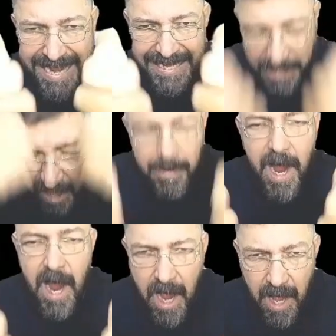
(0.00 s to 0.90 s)
Come
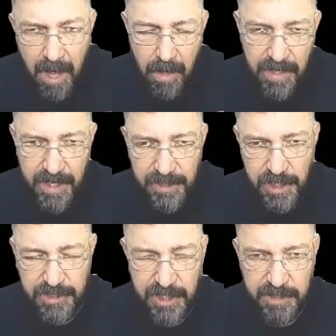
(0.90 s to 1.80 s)
out in
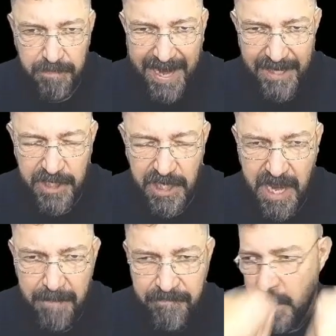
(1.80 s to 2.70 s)
Jesus' mighty name.